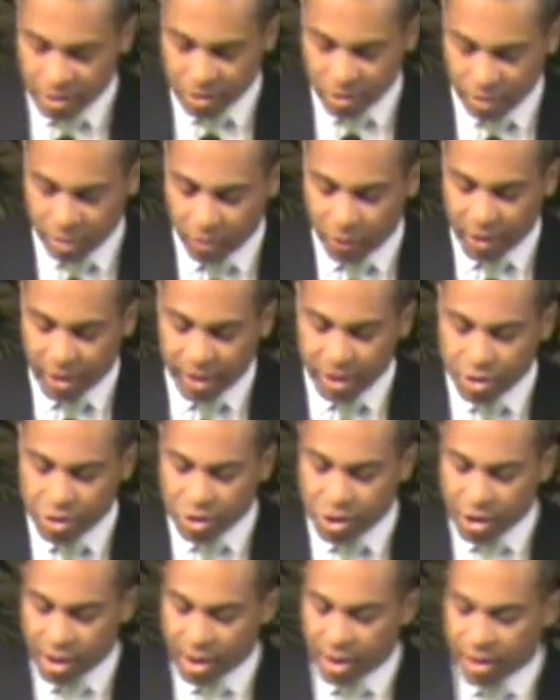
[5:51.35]
so that we
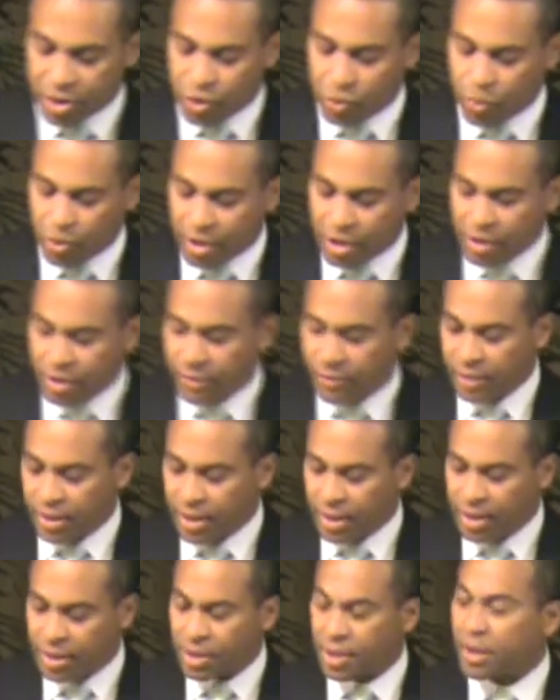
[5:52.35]
can judge which of
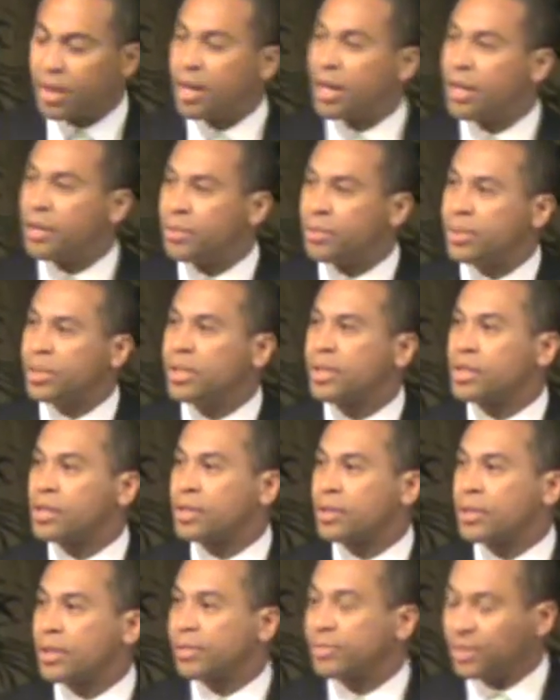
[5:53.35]
these and other
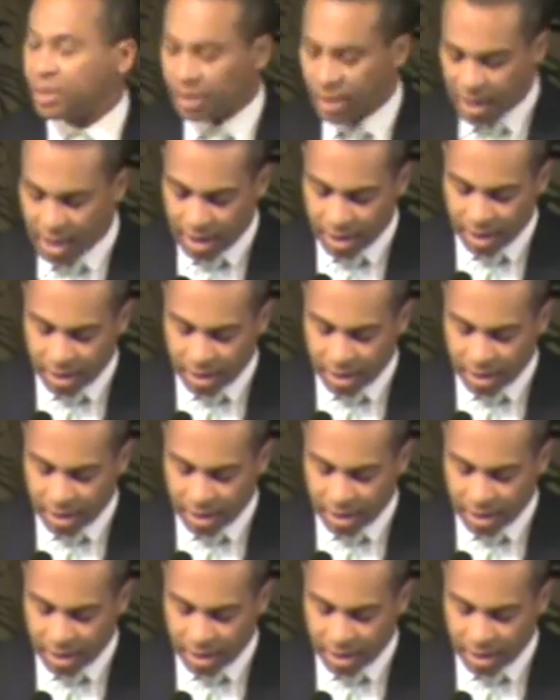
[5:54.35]
initiatives